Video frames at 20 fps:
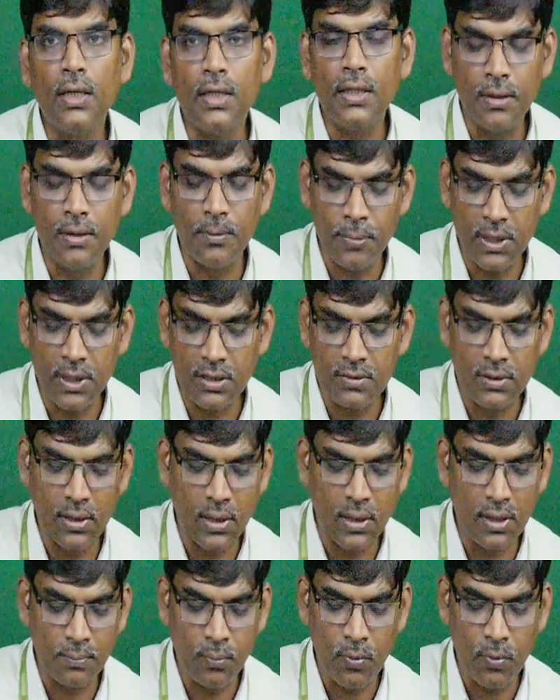replace it
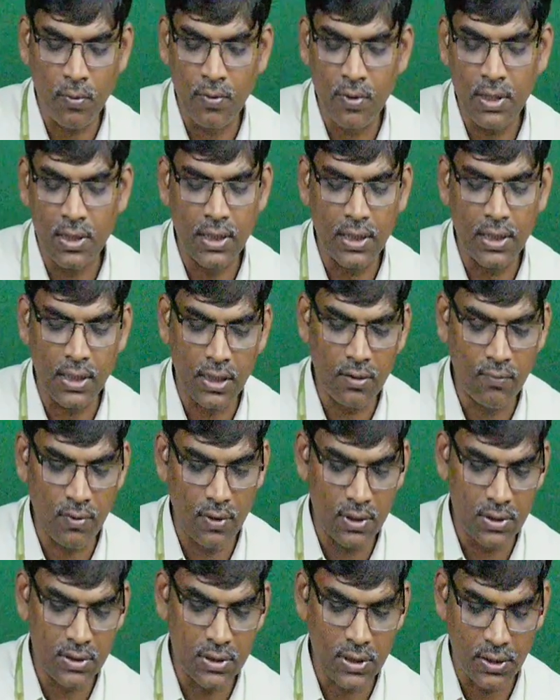and provide the
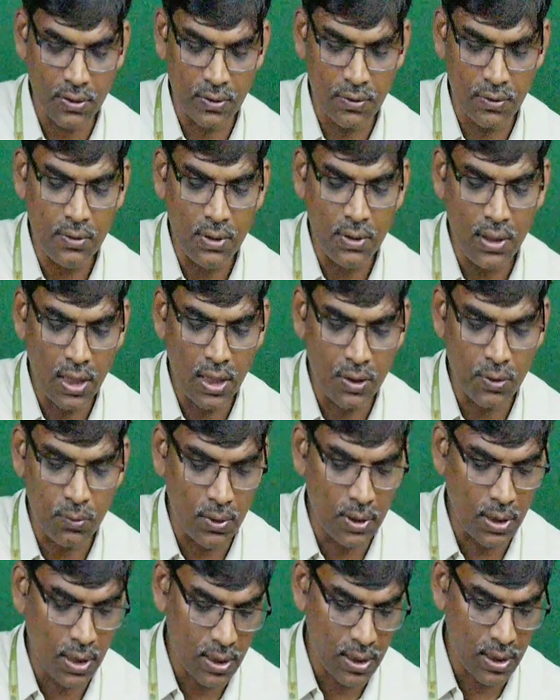equivalent circuit. I
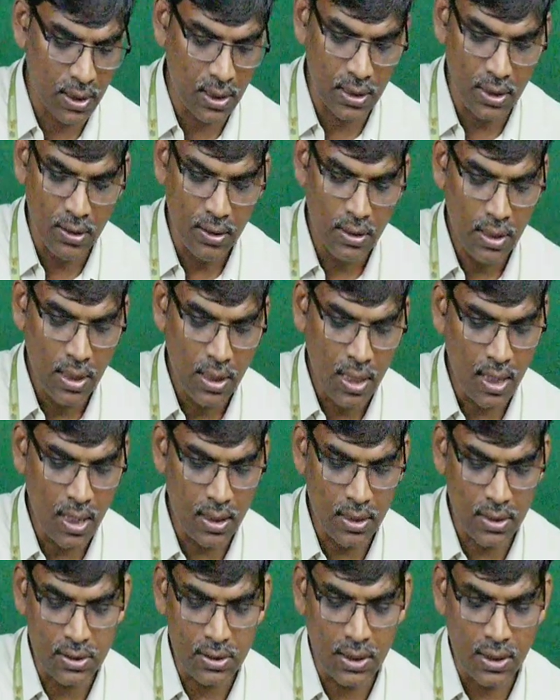told already
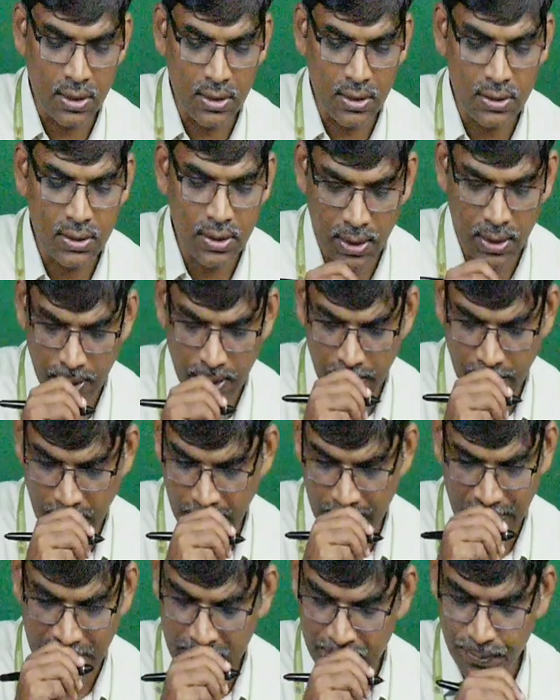under steady state
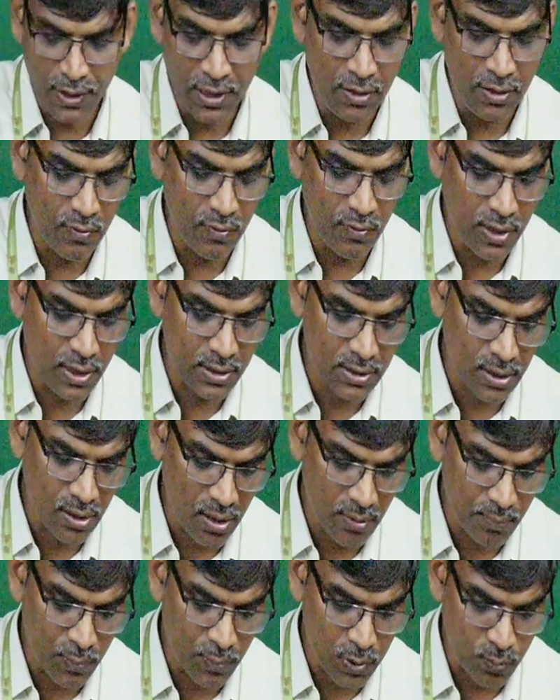these field windings are
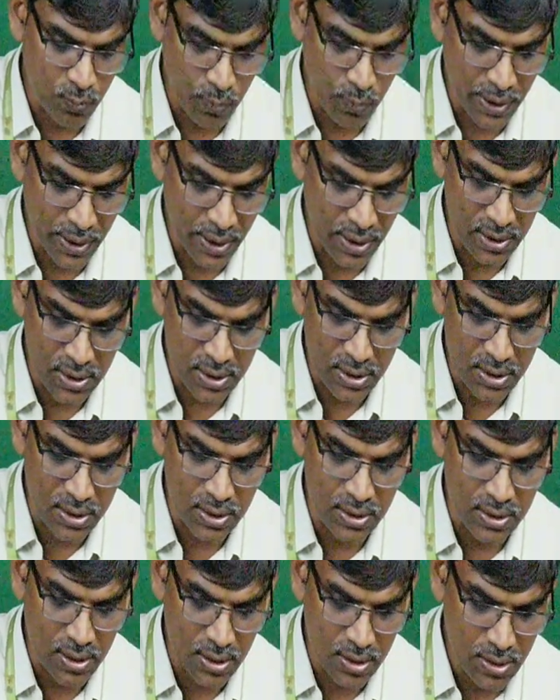offers only
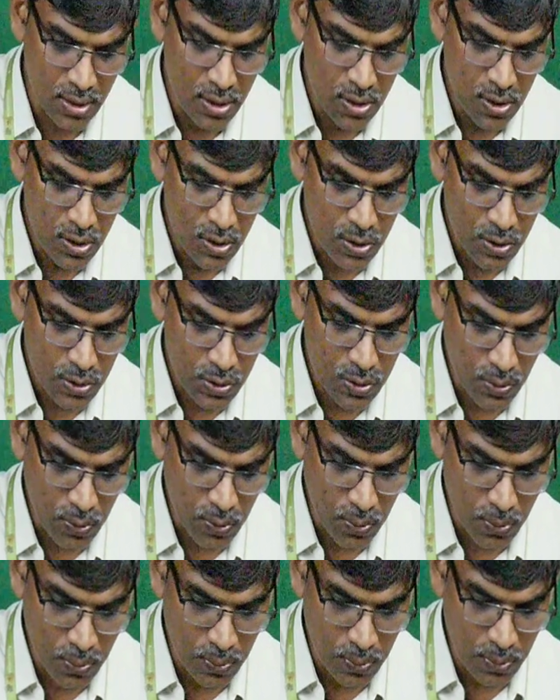resistances.
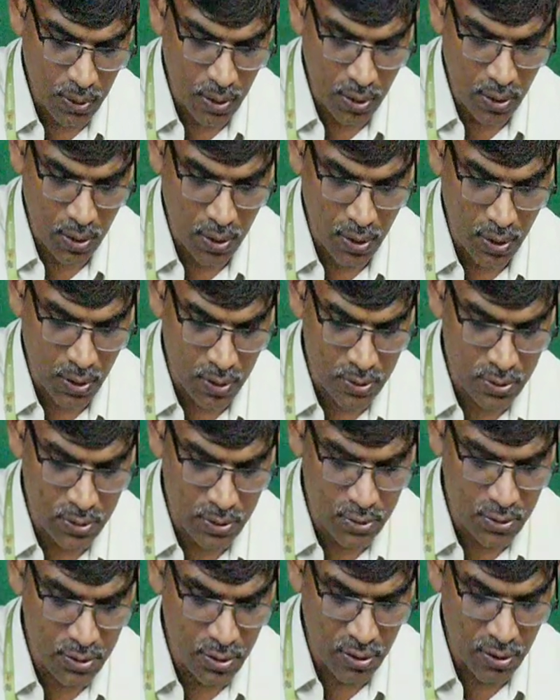So
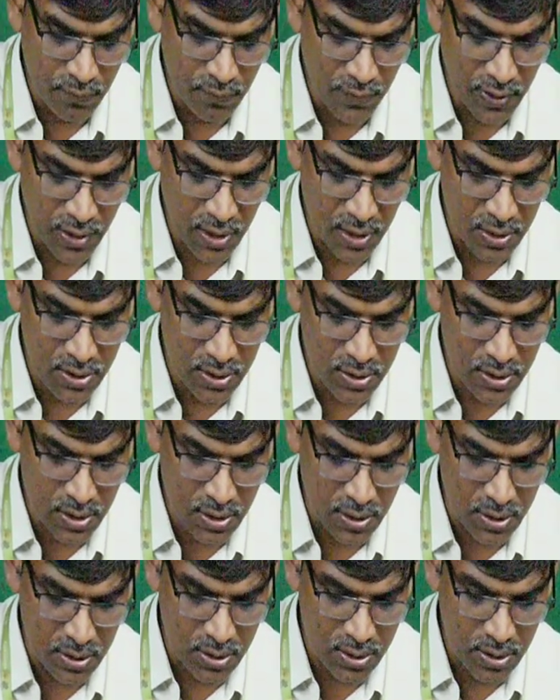shunt field
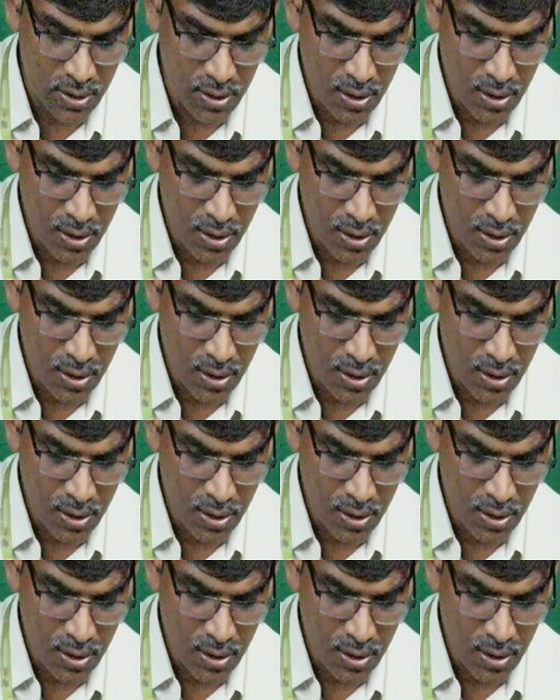resistance